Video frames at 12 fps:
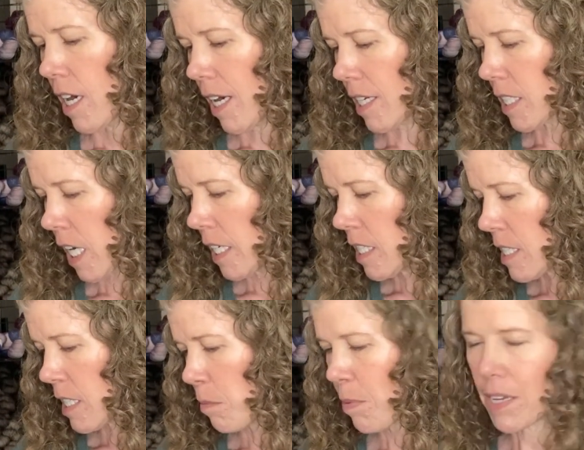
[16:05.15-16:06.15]
a
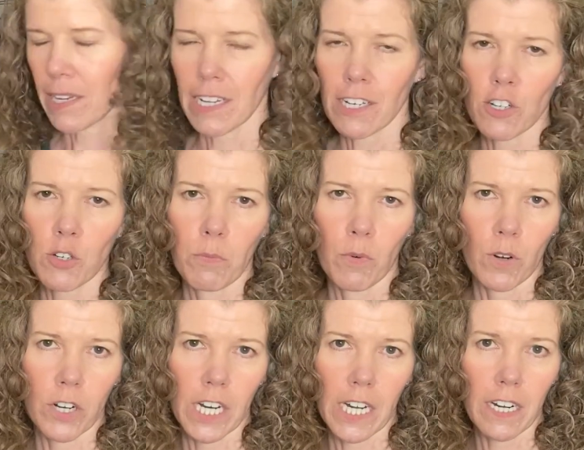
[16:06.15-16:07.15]
tiny bit each
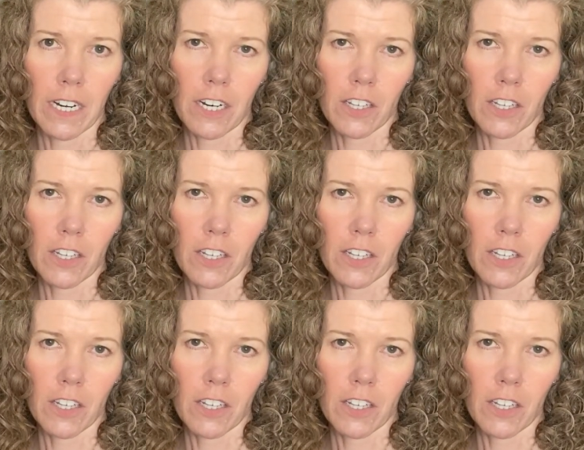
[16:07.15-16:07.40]
morning.